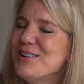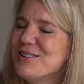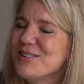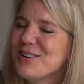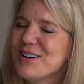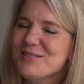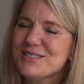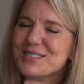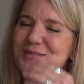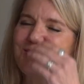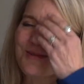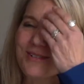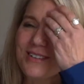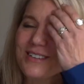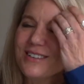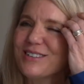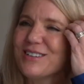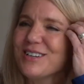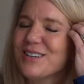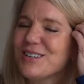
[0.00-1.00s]
I
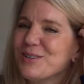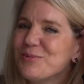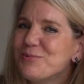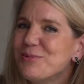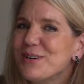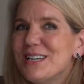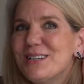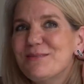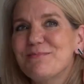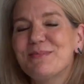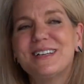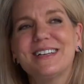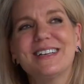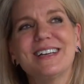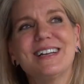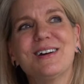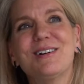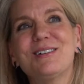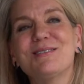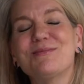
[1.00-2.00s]
wasn't looking to win,
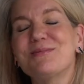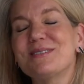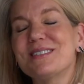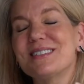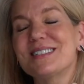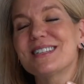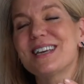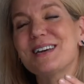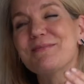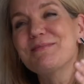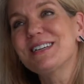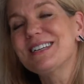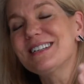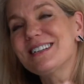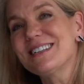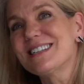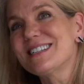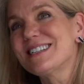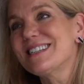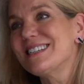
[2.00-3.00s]
but I was coming
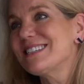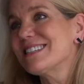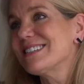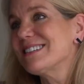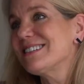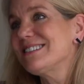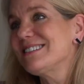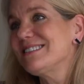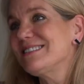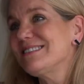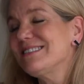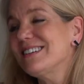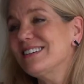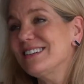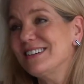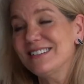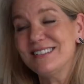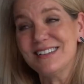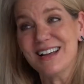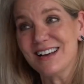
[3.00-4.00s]
into the season
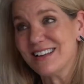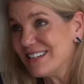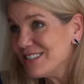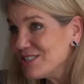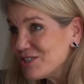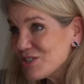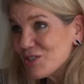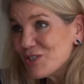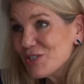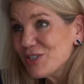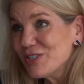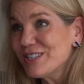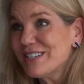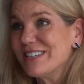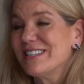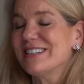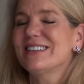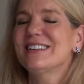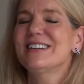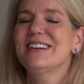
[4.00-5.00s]
not
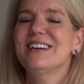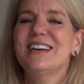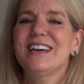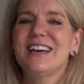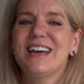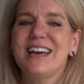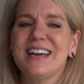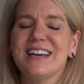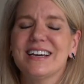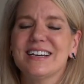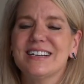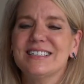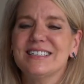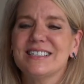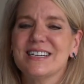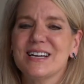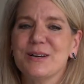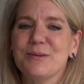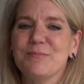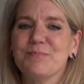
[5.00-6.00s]
injured,
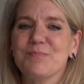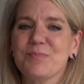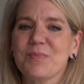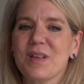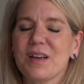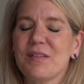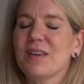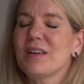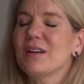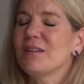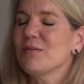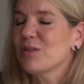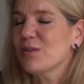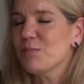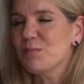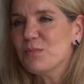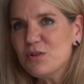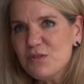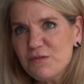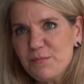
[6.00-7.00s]
and
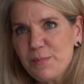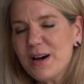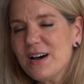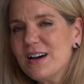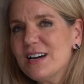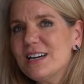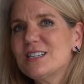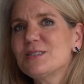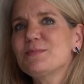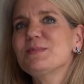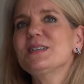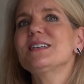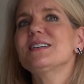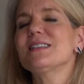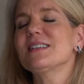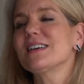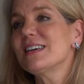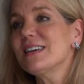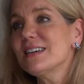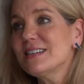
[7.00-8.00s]
the move behind
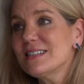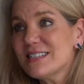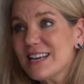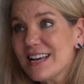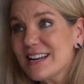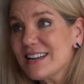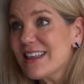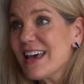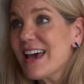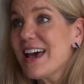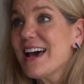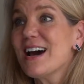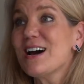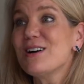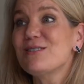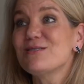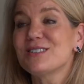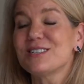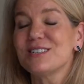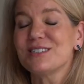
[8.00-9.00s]
me and the kids out of the
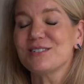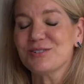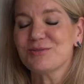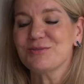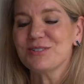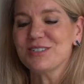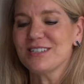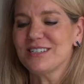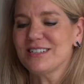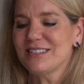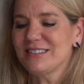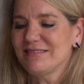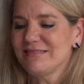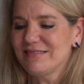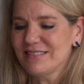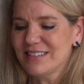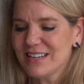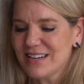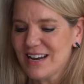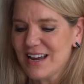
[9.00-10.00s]
house, and I was really
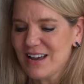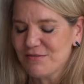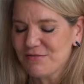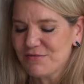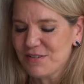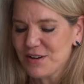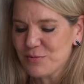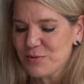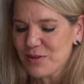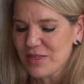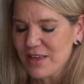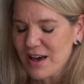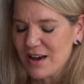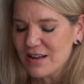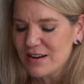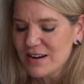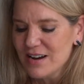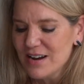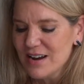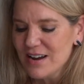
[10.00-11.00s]
gonna have fun with
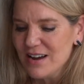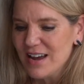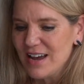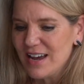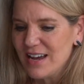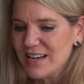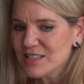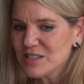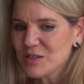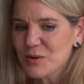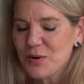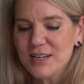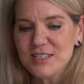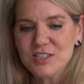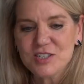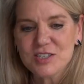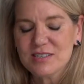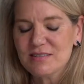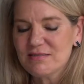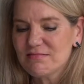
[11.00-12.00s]
that. And so
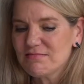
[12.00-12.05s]
I